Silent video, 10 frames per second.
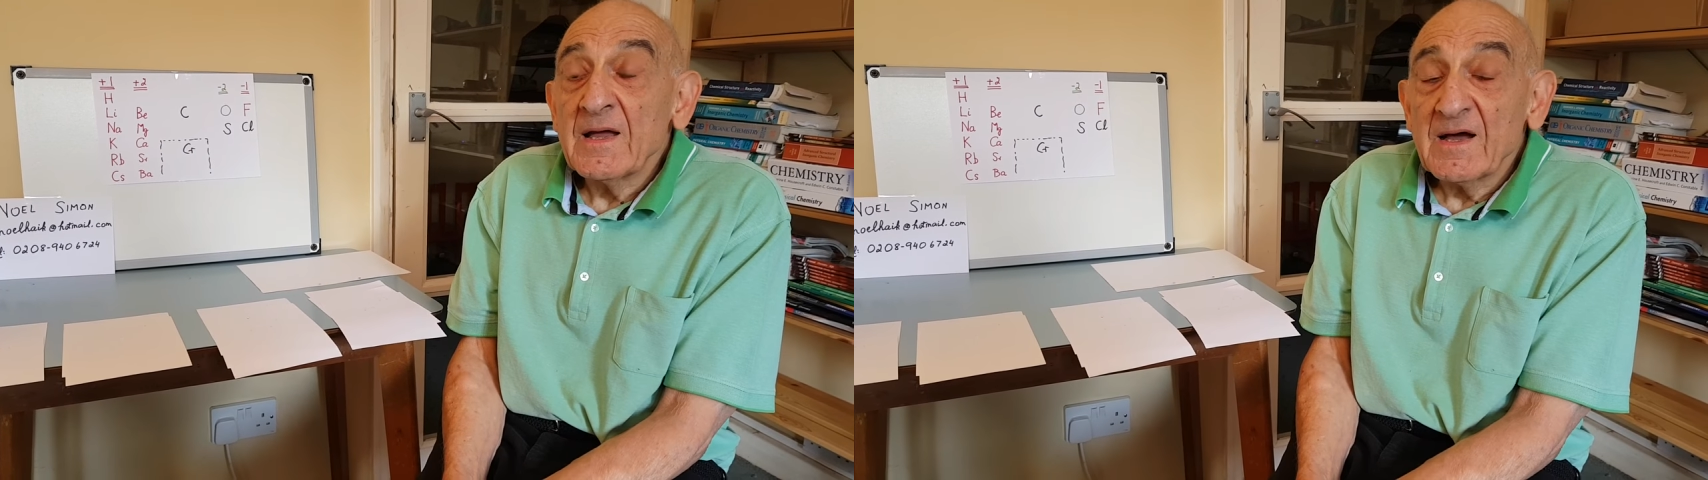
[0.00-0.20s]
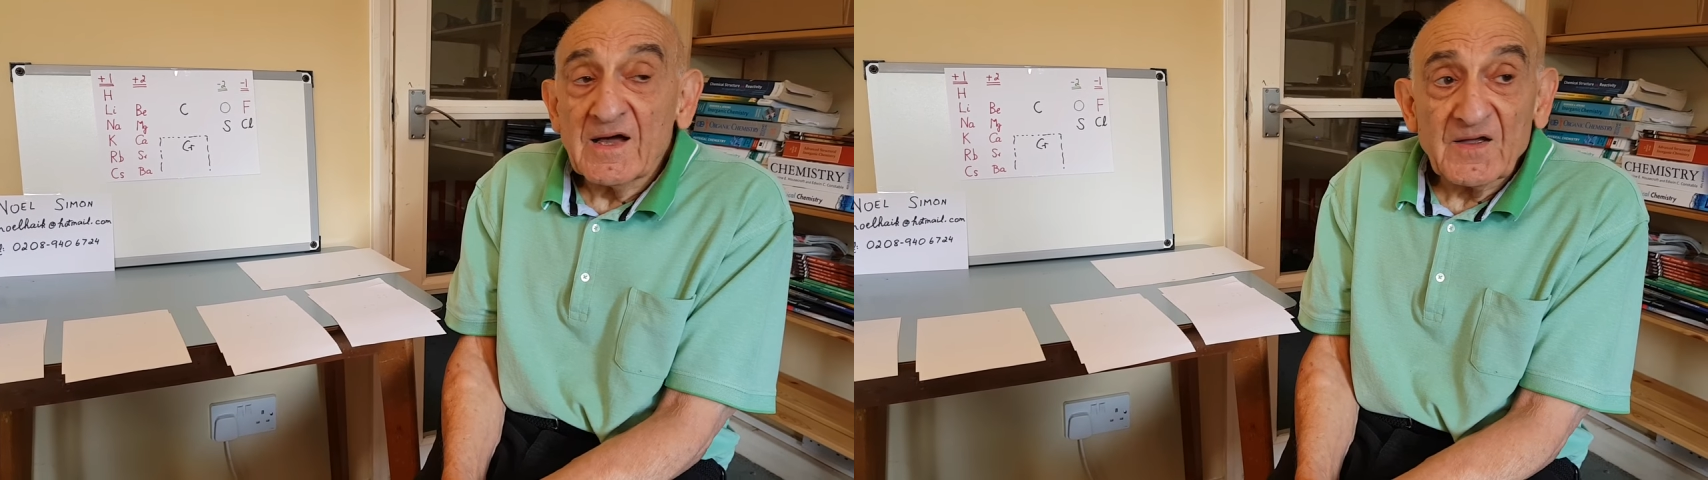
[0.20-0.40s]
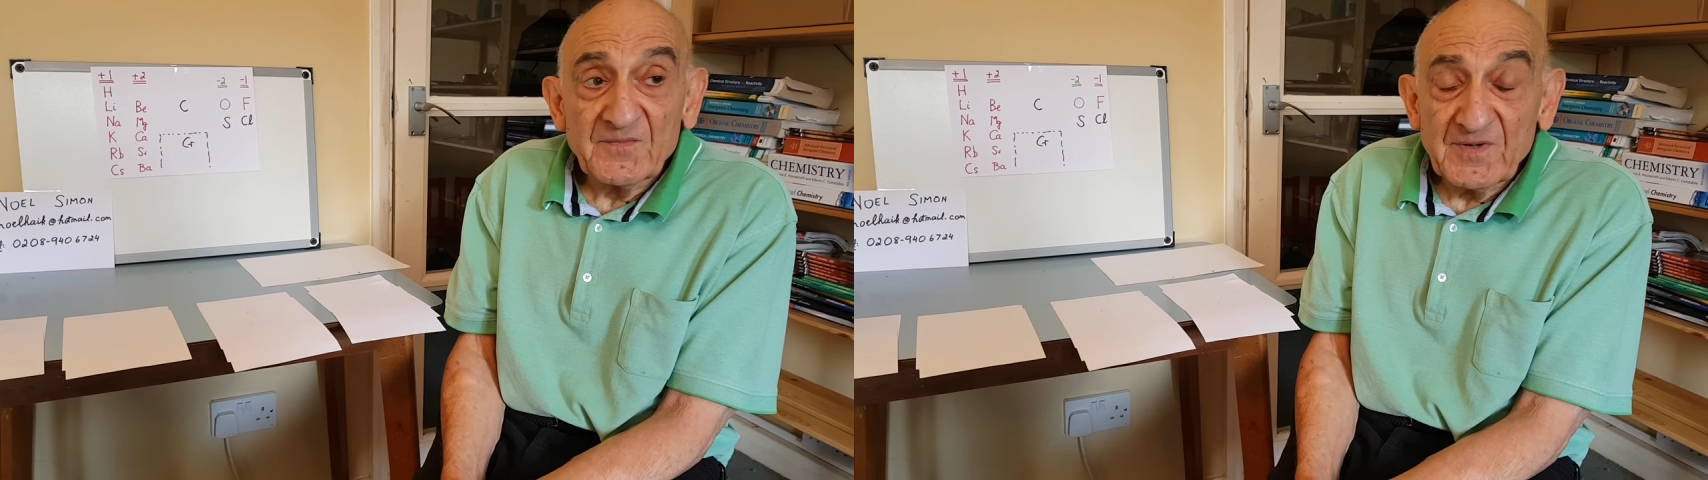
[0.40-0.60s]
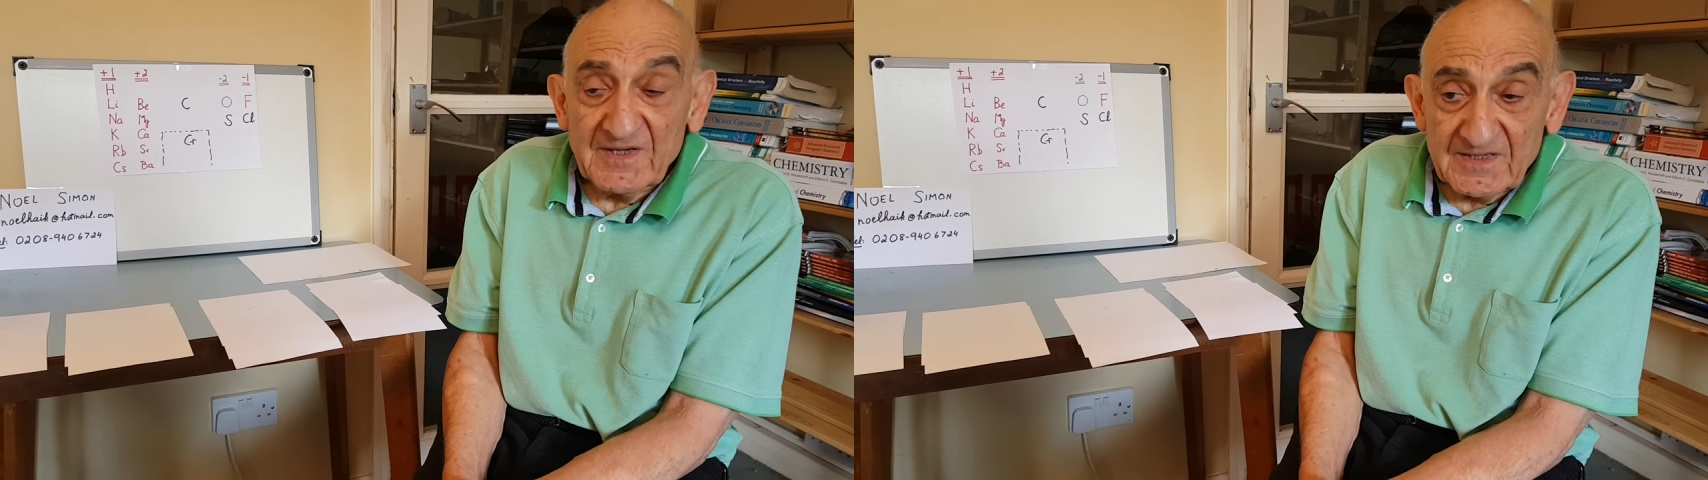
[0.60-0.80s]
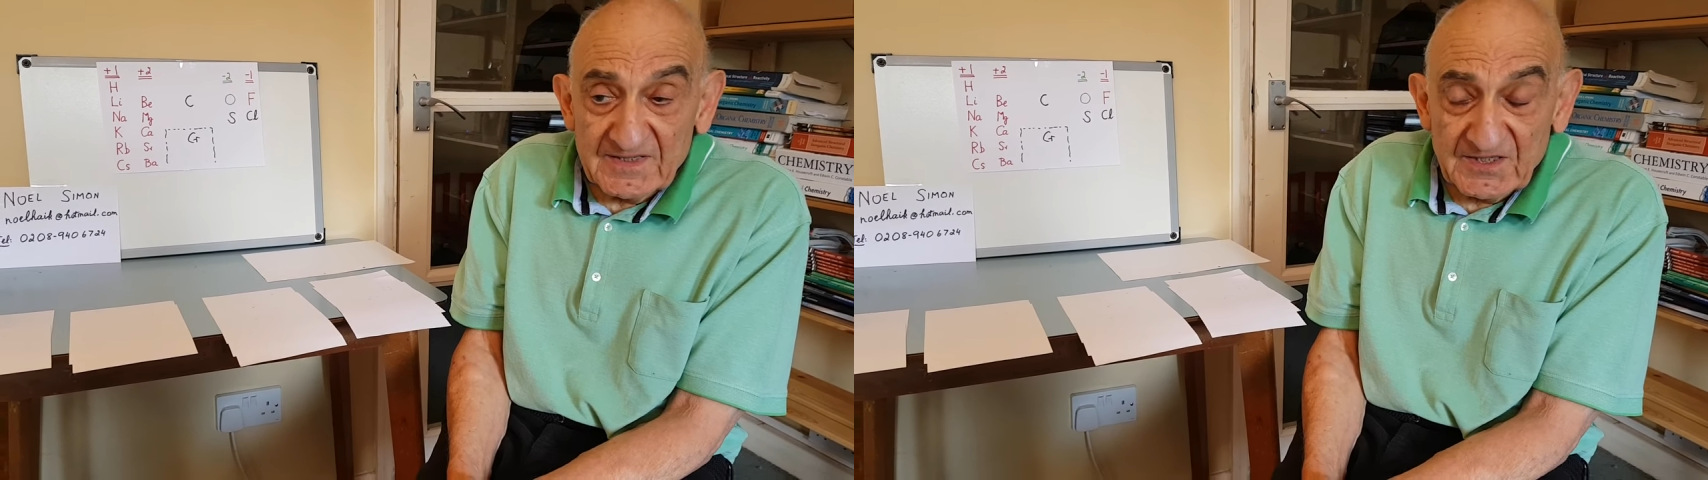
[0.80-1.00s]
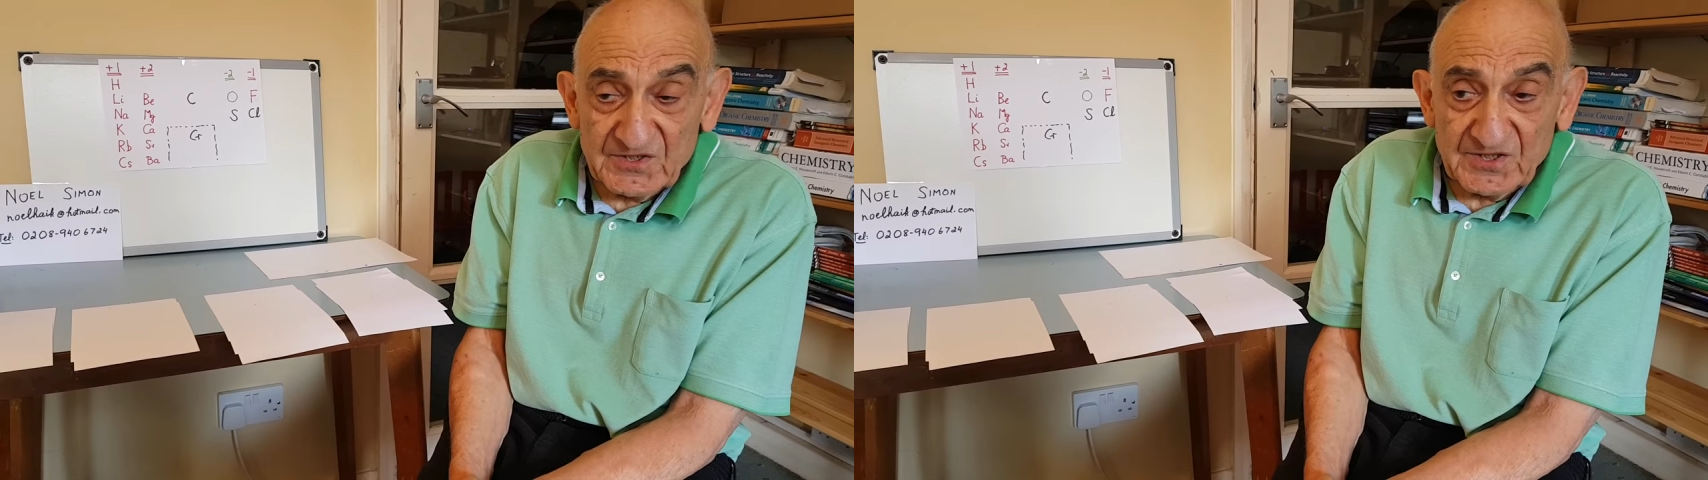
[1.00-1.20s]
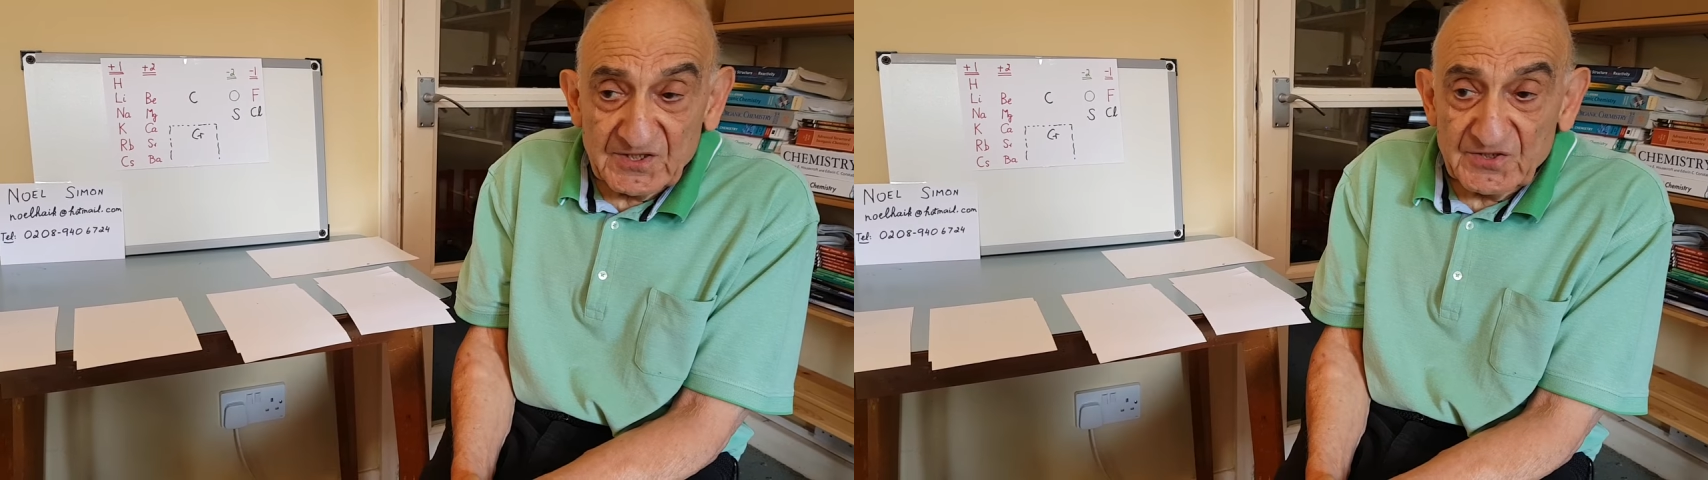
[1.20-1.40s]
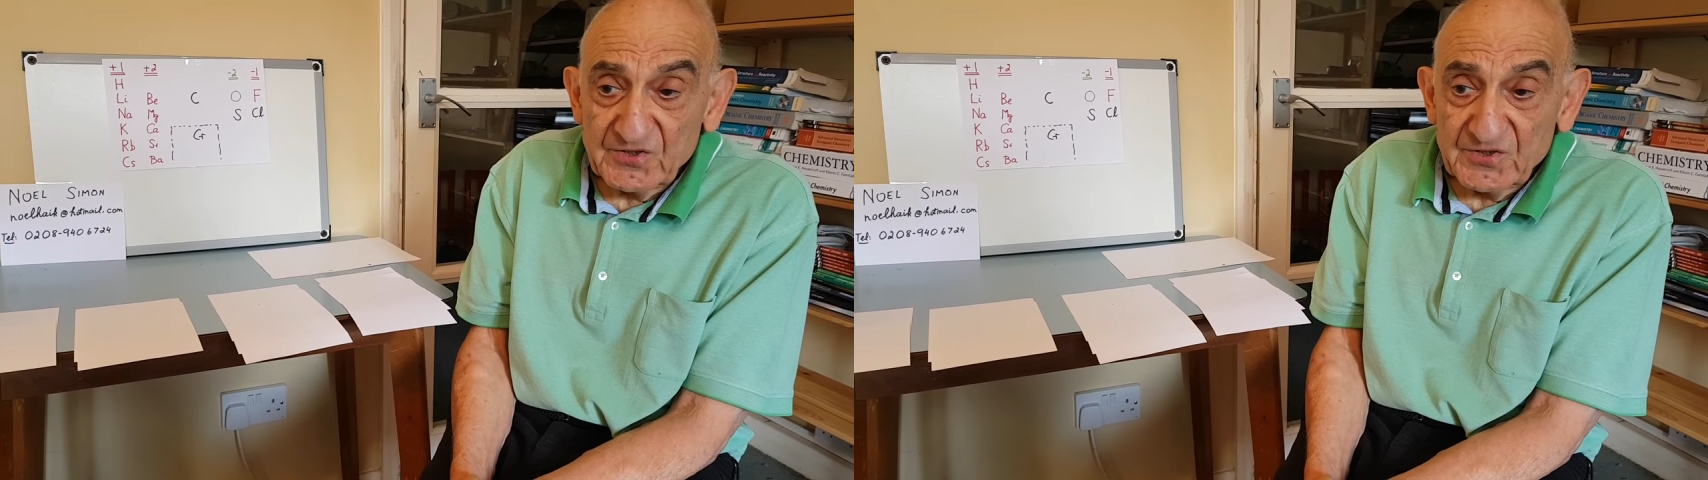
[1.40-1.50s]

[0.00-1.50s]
I've been teaching and